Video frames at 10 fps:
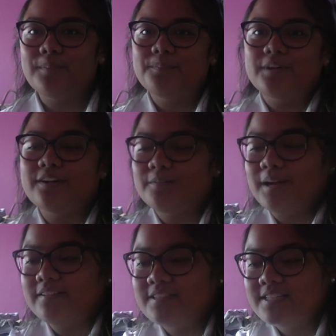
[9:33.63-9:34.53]
But
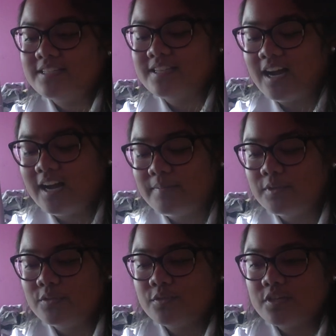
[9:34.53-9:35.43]
around this time,
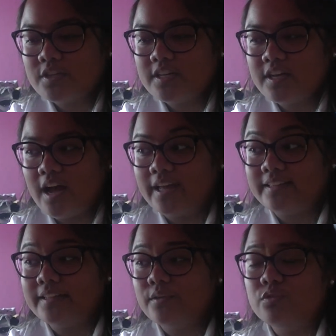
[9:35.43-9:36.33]
usually I
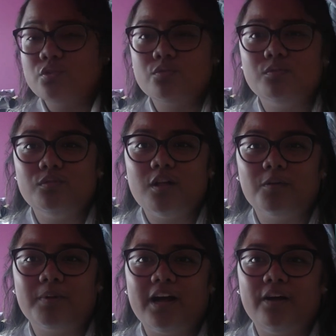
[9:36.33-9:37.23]
leave school
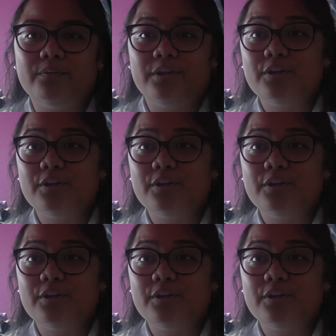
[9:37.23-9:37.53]
around